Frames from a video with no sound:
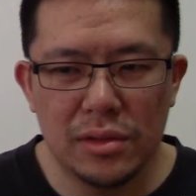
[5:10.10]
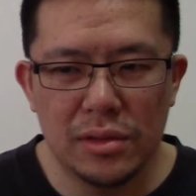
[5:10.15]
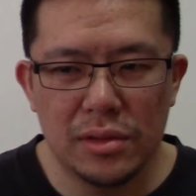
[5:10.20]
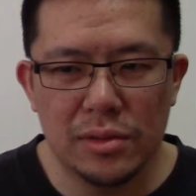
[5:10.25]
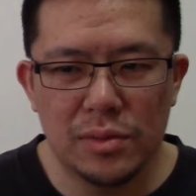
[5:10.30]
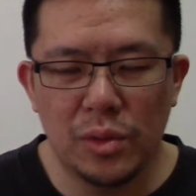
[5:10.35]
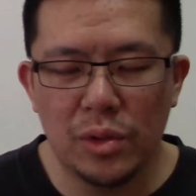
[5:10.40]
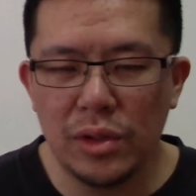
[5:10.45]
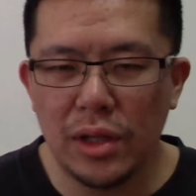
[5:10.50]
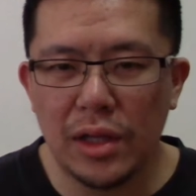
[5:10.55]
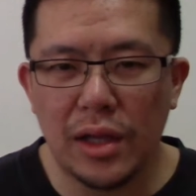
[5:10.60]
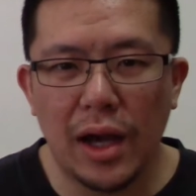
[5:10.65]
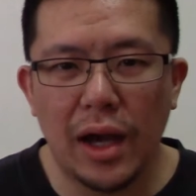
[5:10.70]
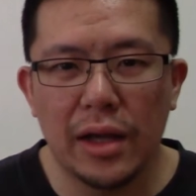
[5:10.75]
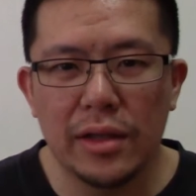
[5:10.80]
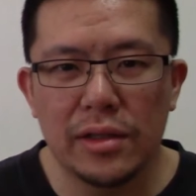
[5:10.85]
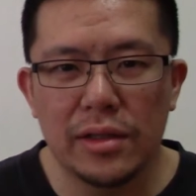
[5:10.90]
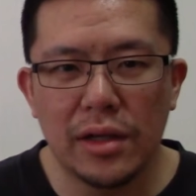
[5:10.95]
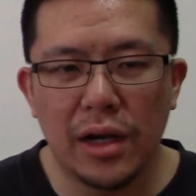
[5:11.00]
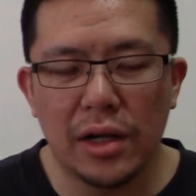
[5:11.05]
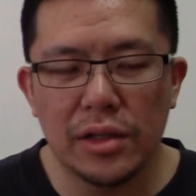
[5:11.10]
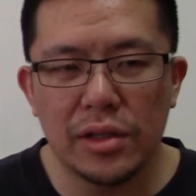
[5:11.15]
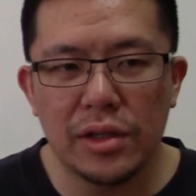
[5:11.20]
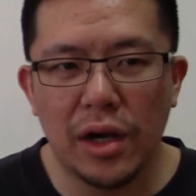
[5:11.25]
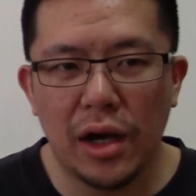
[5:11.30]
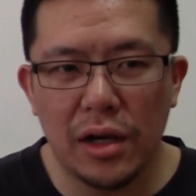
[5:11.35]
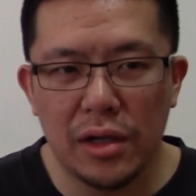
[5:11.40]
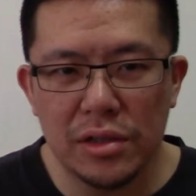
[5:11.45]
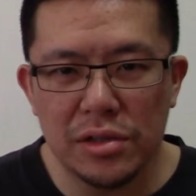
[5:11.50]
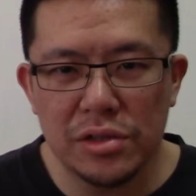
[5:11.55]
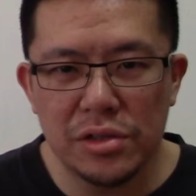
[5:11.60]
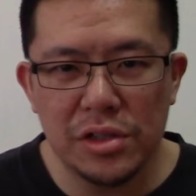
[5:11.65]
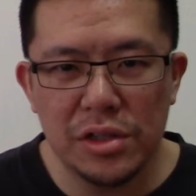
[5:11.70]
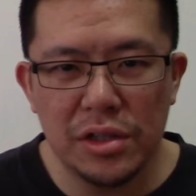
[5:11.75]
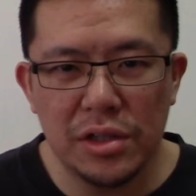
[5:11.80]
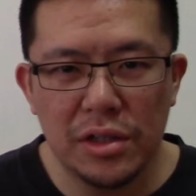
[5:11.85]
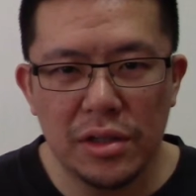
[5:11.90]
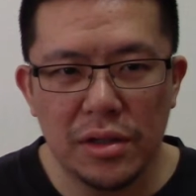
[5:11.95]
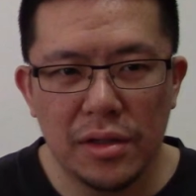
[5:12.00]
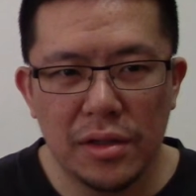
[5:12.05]
It's more like
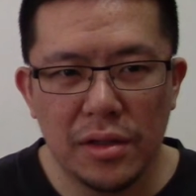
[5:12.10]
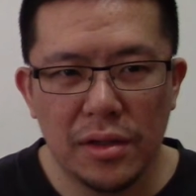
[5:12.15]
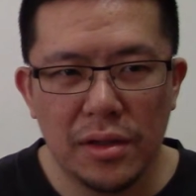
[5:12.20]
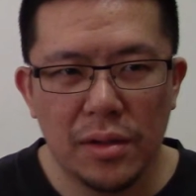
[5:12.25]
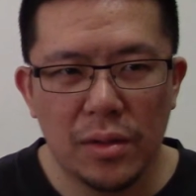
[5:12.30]
ideology,